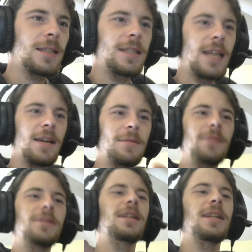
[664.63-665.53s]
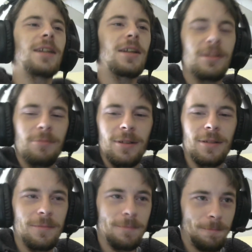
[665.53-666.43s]
Damn, that was a nice color spread.
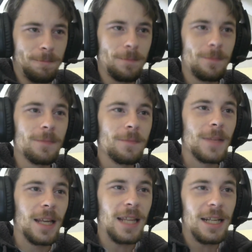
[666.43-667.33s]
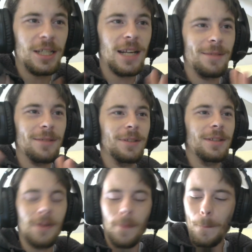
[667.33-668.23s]
That chapter
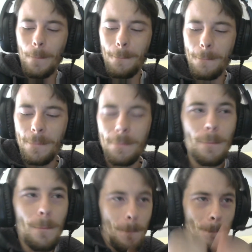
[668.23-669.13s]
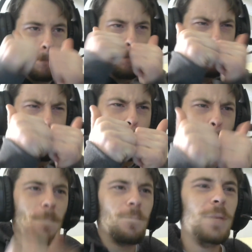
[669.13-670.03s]
was mm,
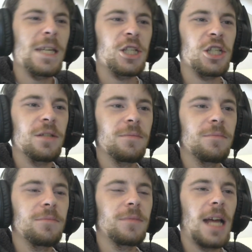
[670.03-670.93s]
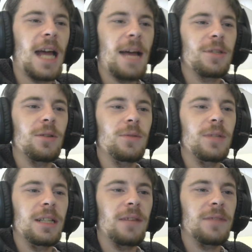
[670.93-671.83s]
peachy
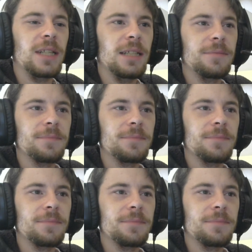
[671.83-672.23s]
absolutely lovely.